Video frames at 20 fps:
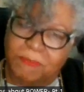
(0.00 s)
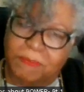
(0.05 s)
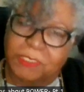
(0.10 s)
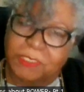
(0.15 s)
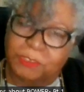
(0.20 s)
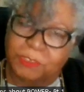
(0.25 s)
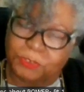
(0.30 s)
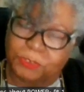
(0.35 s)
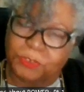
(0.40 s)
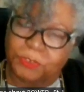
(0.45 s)
have
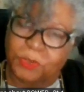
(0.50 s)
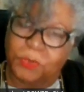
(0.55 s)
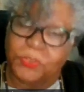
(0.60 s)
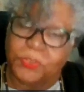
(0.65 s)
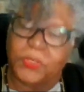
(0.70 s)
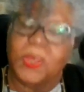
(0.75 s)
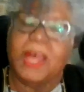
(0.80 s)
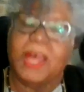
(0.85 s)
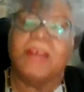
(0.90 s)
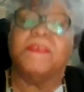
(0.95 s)

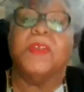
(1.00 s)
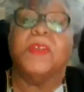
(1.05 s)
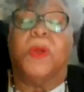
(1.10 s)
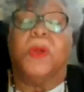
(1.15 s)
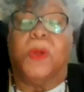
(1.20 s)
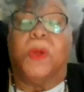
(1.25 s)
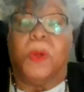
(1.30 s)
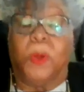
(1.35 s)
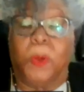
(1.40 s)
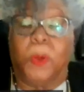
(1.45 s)
control, you have
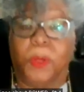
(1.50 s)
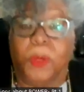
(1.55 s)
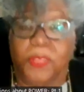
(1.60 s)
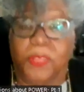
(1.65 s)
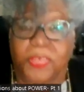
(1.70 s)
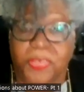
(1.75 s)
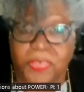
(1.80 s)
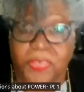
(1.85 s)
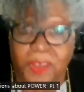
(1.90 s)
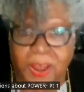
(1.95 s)

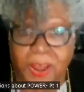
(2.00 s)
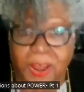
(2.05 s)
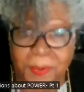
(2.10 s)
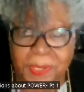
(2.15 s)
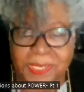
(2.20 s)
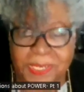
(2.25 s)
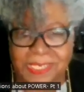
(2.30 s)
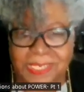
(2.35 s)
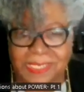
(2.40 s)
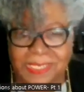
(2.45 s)

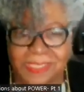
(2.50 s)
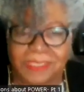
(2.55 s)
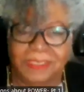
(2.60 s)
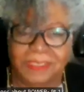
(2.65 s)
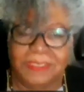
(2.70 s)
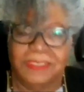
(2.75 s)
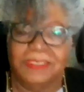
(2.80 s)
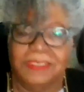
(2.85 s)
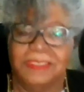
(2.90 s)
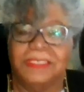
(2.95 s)
authority
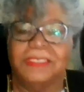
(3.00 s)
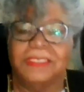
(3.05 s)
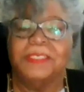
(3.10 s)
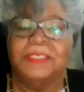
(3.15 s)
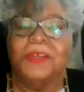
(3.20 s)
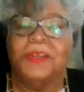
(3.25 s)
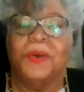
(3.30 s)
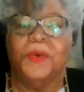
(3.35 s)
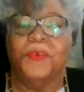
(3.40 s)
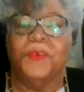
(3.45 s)

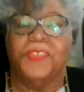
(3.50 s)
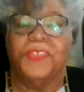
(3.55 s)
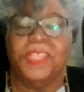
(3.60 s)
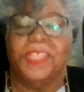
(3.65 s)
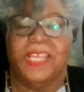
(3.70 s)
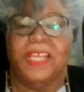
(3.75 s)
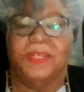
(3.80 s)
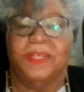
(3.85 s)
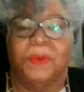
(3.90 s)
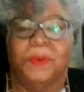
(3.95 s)
over
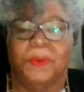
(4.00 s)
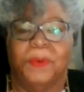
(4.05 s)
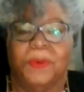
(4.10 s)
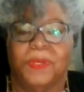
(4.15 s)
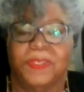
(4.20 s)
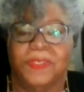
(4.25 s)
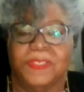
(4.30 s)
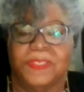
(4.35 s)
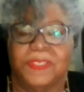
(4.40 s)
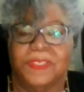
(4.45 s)
that
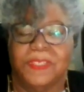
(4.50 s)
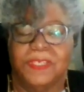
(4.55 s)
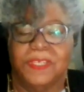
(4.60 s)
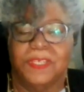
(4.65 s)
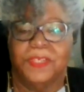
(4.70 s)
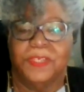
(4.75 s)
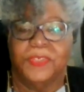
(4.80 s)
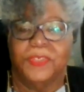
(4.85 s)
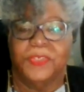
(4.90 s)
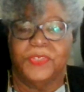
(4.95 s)
horse.
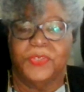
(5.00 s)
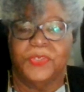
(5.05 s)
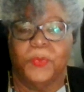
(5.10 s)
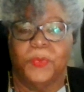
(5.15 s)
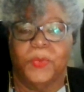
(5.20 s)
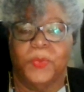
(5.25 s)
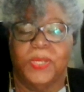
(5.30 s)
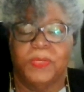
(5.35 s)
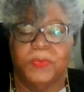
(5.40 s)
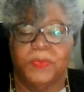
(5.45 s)
So
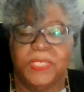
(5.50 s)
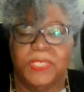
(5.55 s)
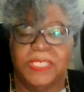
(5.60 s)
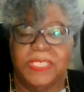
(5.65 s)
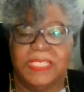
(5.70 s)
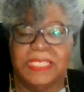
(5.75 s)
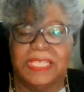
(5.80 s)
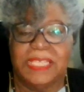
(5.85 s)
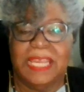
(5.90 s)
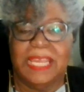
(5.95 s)
when we
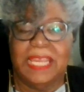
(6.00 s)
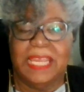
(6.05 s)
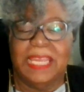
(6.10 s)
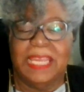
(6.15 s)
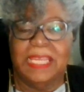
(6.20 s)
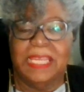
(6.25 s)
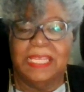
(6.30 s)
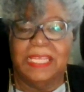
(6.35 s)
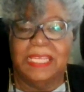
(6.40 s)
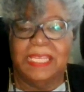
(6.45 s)

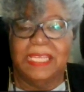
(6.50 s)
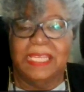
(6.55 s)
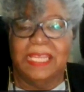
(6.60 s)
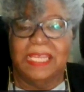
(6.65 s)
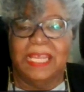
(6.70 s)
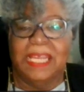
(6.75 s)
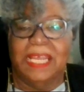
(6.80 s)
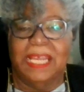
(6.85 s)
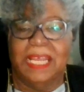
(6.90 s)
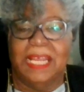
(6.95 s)
say
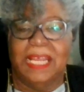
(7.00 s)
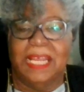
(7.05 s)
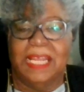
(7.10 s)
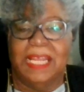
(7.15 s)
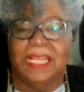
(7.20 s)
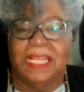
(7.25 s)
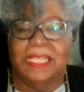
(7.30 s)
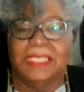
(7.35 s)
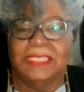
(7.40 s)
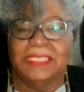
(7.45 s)

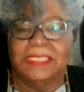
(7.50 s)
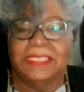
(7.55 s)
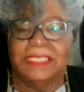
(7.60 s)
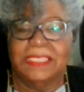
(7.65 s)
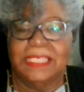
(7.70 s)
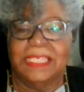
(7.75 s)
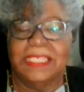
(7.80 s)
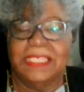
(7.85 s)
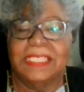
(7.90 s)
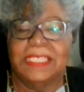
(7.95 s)

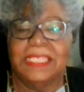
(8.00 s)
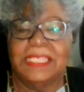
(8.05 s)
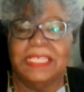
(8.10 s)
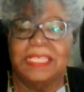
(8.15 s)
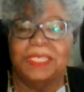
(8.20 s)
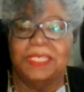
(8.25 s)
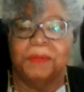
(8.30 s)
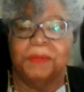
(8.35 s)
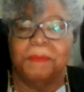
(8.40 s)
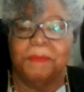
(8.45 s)
in an
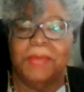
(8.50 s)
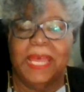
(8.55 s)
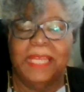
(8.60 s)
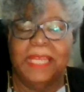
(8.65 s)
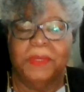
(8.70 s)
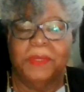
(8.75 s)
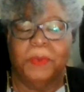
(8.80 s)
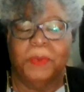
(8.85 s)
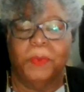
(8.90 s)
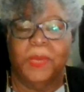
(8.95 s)

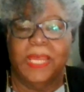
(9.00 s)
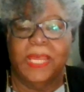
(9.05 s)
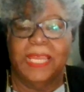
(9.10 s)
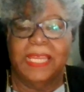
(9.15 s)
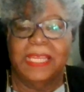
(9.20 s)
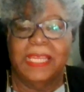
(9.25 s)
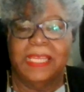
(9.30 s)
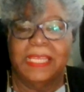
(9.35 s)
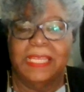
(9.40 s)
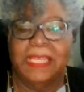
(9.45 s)
idiomatic
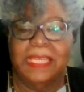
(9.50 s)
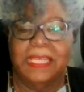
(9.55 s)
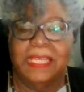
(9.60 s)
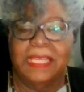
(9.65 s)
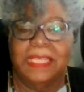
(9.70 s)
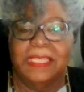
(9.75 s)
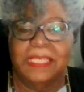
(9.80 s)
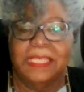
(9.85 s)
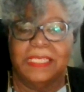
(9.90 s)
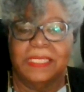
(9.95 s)
way
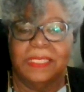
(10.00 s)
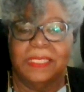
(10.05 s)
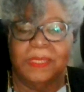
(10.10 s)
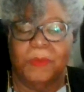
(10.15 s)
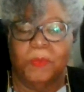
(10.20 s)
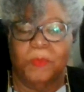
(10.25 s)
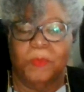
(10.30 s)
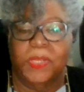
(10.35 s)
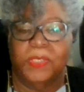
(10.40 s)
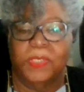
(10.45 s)
that
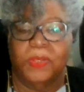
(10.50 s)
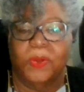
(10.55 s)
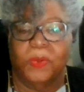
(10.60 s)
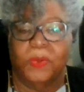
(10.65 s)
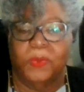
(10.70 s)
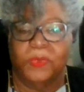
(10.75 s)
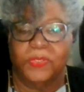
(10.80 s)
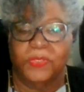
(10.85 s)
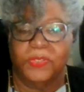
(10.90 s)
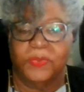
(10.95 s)
someone
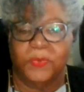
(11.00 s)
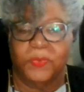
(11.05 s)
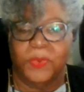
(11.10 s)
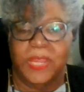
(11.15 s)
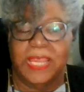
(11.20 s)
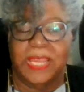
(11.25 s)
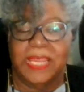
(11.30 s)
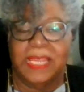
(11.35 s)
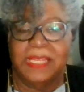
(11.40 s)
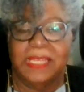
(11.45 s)
holds the
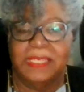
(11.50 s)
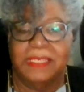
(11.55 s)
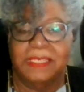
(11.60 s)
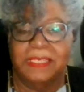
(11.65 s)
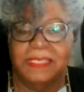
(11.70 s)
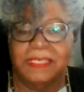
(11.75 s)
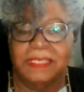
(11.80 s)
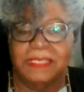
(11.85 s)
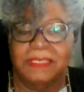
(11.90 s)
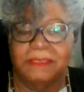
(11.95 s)

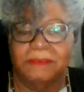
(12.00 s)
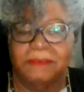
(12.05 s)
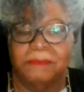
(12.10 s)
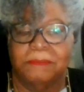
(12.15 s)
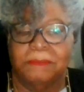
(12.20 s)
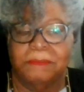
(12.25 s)
reins,